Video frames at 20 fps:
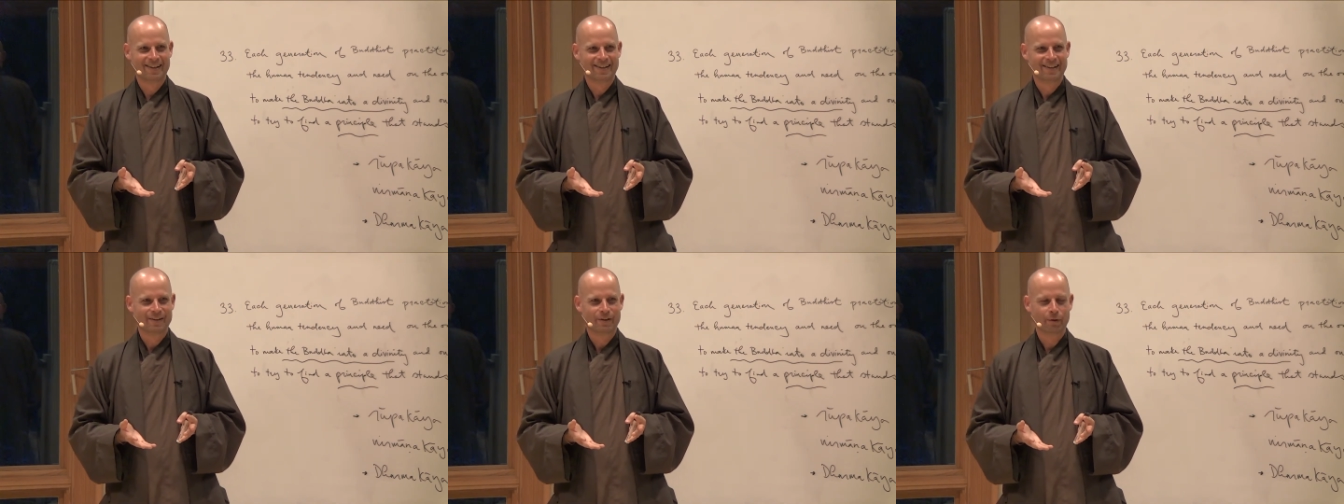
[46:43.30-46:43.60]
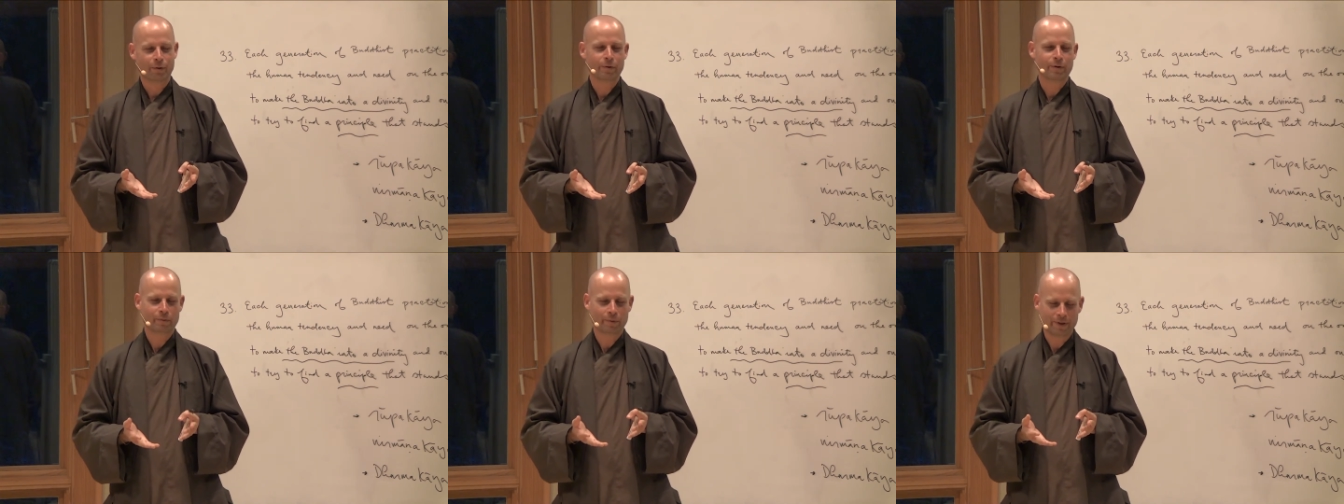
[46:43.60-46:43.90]

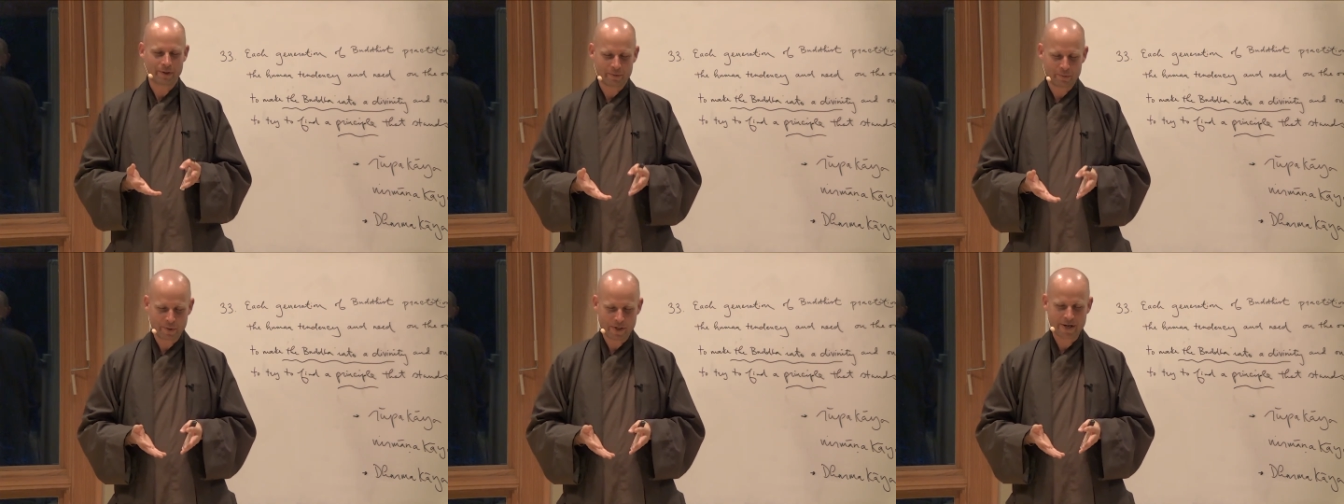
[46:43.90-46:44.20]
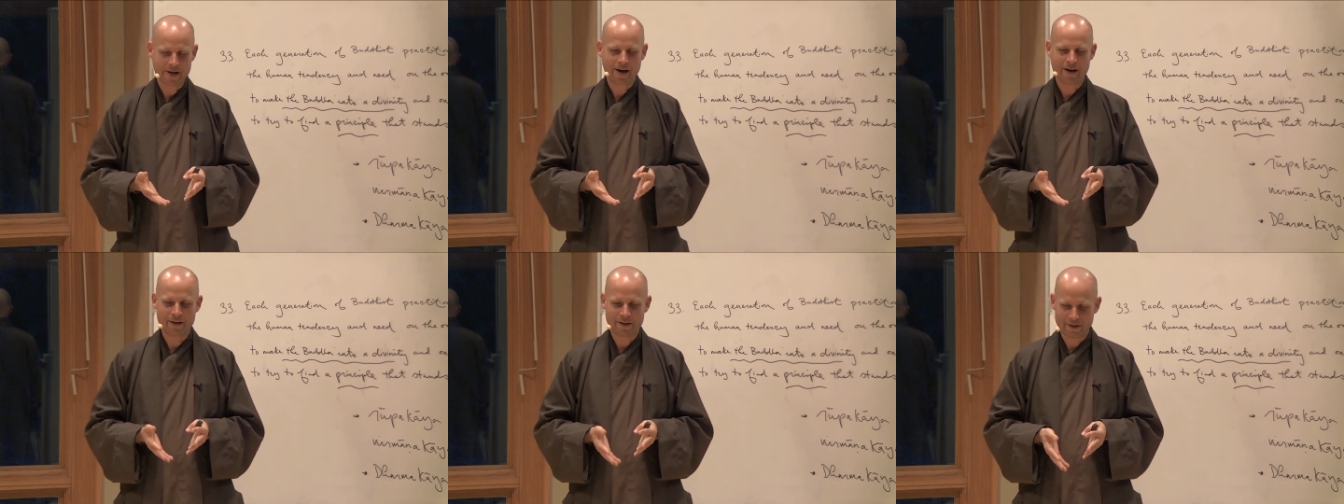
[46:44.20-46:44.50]
So we
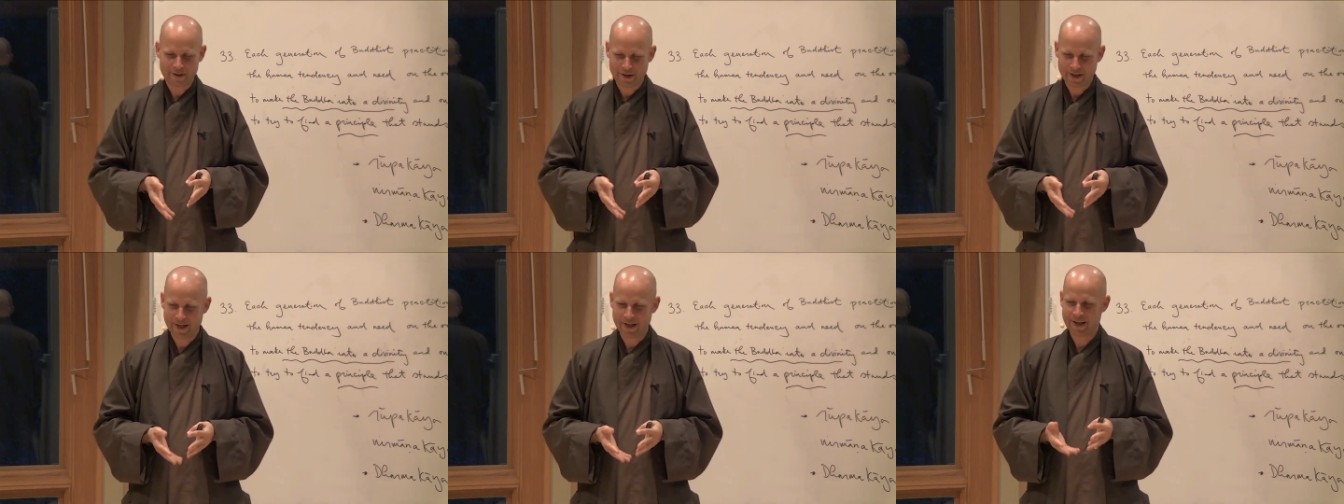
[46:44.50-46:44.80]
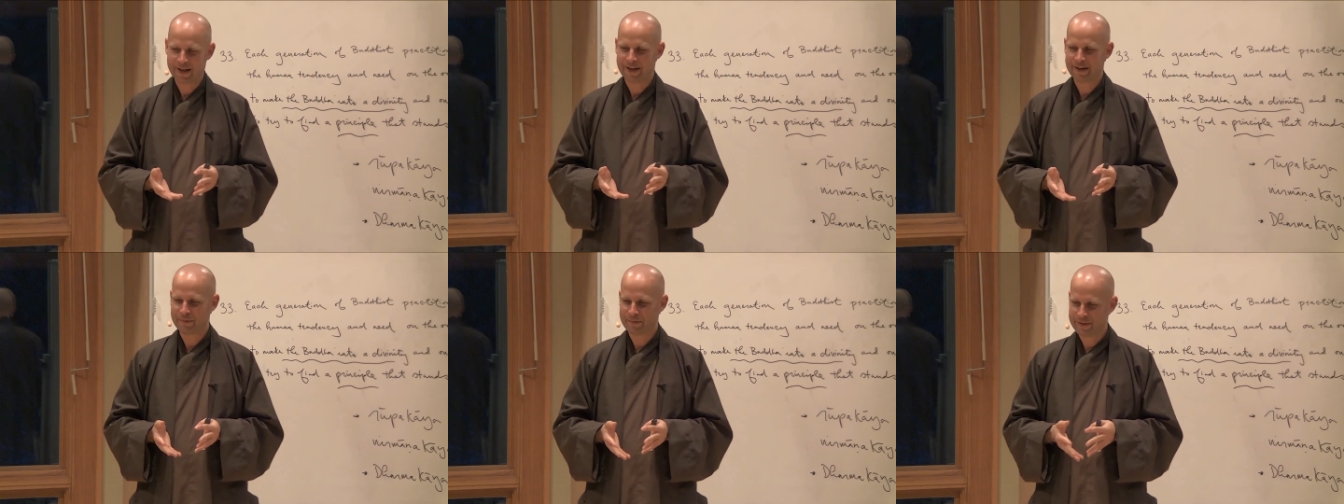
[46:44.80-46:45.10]
nod our
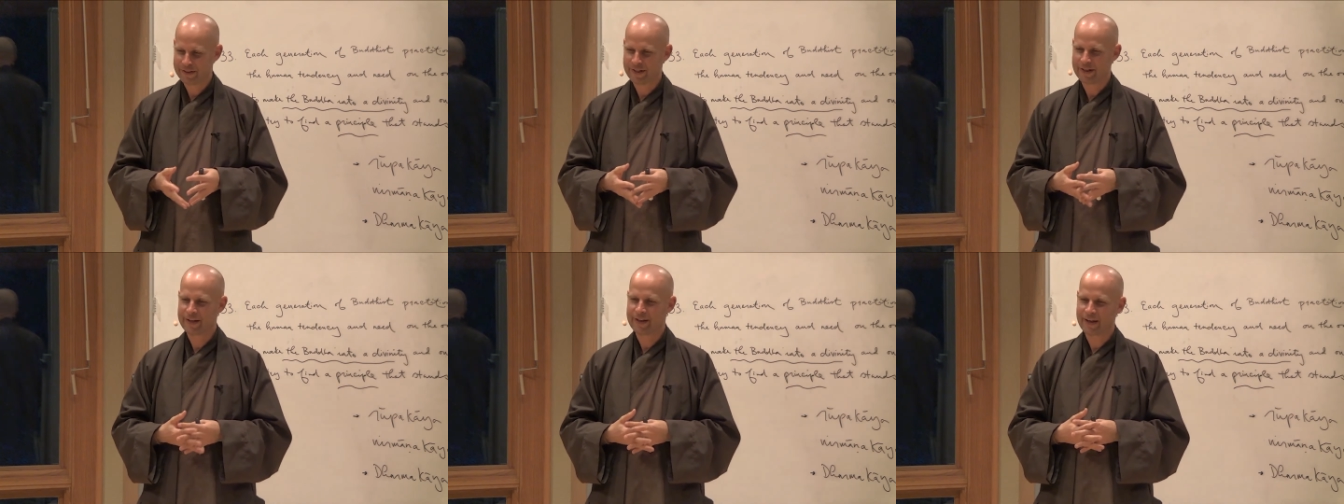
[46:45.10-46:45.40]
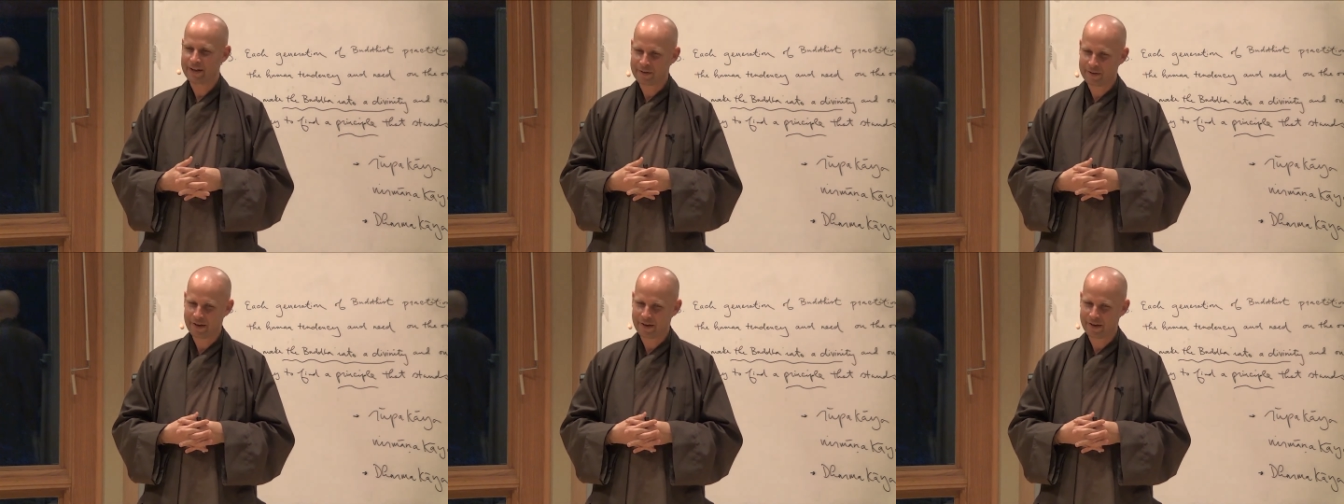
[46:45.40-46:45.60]
head and we say, yes,